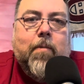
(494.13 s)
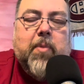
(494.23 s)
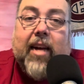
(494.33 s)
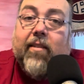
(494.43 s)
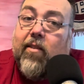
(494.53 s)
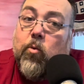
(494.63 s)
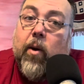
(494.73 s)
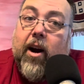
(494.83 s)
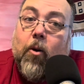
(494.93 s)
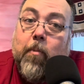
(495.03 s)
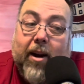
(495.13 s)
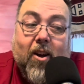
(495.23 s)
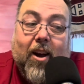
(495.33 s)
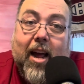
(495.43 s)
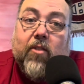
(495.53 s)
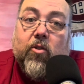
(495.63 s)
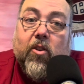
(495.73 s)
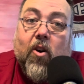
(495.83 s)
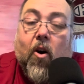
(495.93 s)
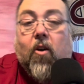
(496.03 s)
This is where, by not answering
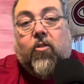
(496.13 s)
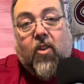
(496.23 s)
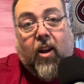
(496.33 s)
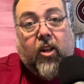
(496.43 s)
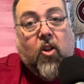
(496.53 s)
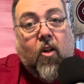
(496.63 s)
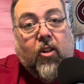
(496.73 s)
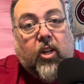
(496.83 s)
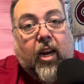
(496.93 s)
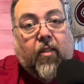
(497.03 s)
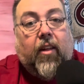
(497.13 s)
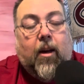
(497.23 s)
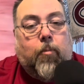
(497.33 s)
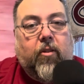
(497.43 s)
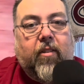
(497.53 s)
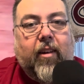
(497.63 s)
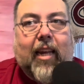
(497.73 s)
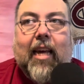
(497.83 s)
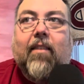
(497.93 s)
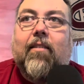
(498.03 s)
calls or not acknowledging anything, a person can
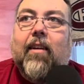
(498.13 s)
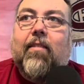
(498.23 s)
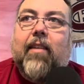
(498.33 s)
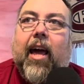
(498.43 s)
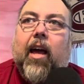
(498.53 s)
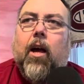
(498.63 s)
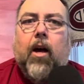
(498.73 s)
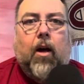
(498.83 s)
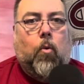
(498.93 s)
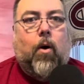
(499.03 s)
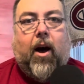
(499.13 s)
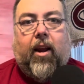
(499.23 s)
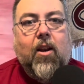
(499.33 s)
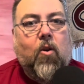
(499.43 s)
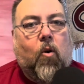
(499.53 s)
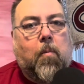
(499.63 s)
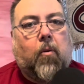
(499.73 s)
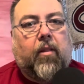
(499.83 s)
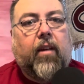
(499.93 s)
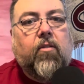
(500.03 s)
easily say, well, I didn't know
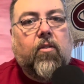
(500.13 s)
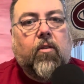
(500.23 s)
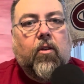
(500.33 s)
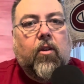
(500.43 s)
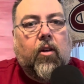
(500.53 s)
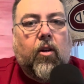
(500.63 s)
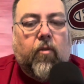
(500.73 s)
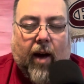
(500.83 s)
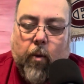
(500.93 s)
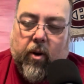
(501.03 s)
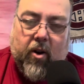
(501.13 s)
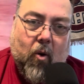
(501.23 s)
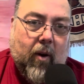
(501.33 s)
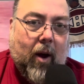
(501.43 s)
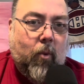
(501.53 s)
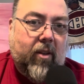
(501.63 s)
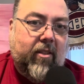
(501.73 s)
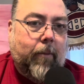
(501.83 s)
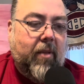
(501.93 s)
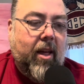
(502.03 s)
about this. If I would have known, I would have
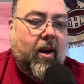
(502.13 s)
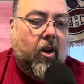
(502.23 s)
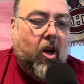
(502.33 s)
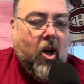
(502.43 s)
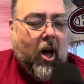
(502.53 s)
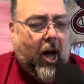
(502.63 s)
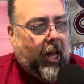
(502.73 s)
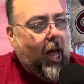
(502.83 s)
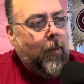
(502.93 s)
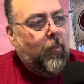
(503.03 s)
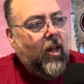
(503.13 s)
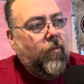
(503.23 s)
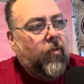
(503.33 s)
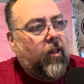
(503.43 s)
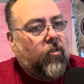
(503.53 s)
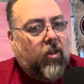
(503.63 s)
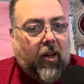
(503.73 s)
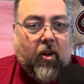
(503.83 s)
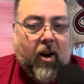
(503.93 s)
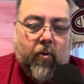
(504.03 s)
stepped in. I can't believe this. I
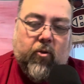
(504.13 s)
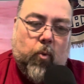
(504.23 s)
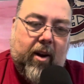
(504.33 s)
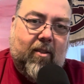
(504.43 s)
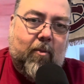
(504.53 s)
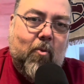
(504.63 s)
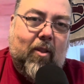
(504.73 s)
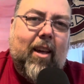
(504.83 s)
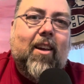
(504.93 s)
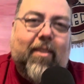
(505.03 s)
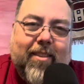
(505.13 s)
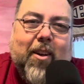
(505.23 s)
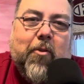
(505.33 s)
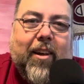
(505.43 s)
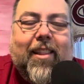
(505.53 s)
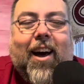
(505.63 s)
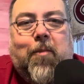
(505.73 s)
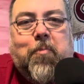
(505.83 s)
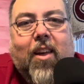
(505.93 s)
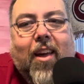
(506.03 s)
thought it was running smoothly. Stuff like that.
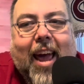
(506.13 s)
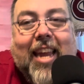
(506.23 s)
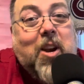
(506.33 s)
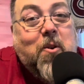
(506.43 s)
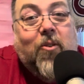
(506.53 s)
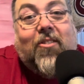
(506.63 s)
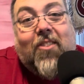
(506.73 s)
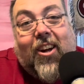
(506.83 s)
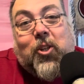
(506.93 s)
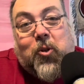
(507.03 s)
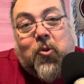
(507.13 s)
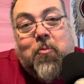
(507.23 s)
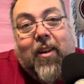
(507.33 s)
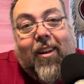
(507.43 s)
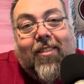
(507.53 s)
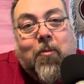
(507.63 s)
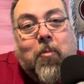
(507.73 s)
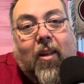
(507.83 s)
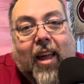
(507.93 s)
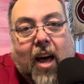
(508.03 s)
And it's not true, because you
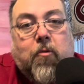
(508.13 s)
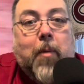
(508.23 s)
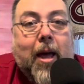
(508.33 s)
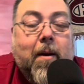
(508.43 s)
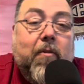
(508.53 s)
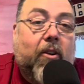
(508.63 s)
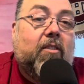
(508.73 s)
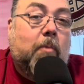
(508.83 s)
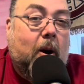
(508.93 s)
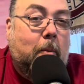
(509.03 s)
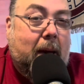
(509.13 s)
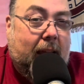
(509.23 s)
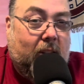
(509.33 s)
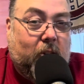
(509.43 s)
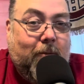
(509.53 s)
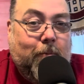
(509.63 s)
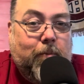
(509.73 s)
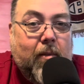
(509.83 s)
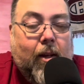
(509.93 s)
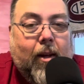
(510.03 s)
probably have if you're a smart manager,
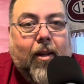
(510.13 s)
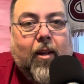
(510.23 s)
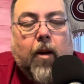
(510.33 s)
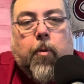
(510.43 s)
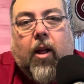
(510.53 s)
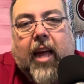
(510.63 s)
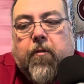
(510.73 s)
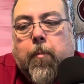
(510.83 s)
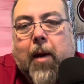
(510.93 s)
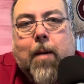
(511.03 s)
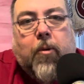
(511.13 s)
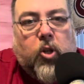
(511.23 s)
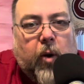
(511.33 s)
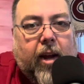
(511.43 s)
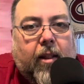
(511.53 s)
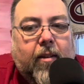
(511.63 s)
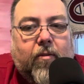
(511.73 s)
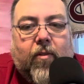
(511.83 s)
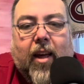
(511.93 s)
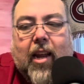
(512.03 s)
you probably have a paper trail
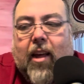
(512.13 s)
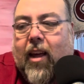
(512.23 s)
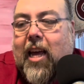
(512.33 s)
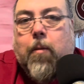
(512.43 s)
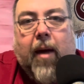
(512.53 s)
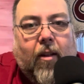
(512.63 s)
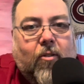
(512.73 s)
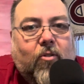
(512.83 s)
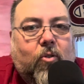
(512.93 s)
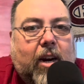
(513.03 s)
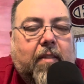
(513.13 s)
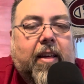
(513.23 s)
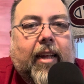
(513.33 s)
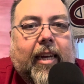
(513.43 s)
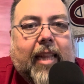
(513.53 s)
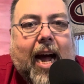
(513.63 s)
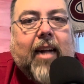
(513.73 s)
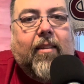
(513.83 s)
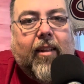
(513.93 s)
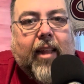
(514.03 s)
of any emails or anything like
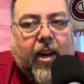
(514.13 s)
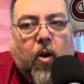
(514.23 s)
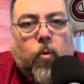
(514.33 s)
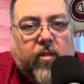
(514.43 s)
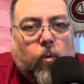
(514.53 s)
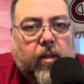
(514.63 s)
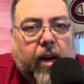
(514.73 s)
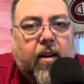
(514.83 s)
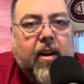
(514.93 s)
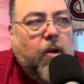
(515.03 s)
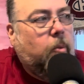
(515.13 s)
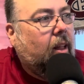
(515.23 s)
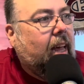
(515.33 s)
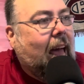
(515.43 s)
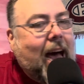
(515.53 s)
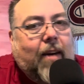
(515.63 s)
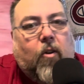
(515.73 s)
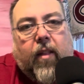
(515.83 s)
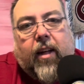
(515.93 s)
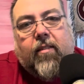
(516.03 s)
that goes out there, and you probably have
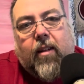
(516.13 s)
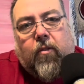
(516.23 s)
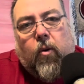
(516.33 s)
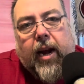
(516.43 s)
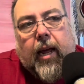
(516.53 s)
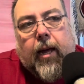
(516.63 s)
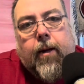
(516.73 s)
all that stuff already.